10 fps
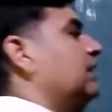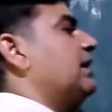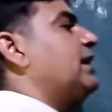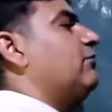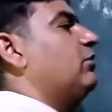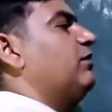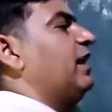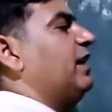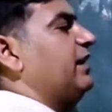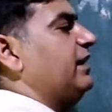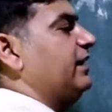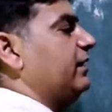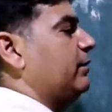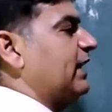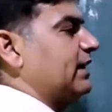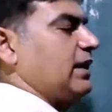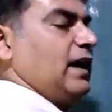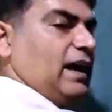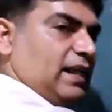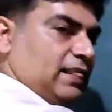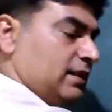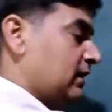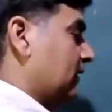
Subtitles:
equal. We are indicated by L.